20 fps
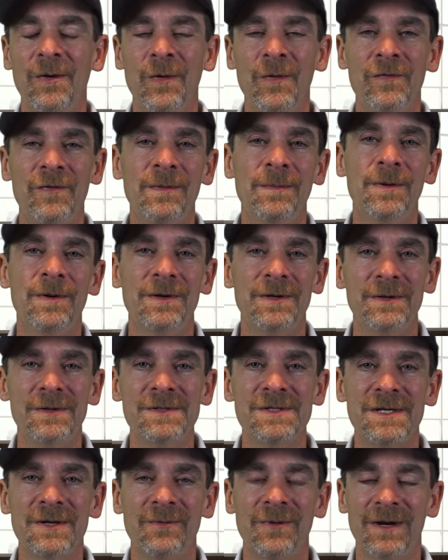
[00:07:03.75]

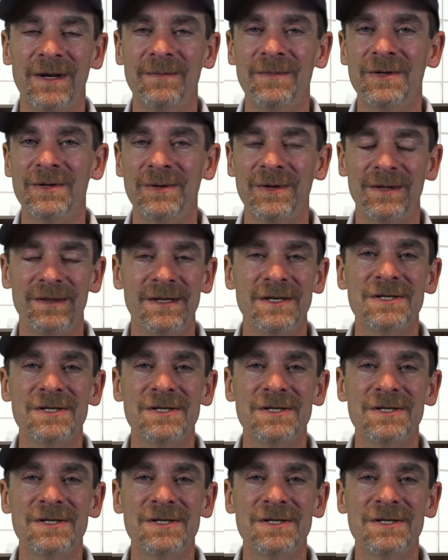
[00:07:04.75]
overproducing what I'm doing.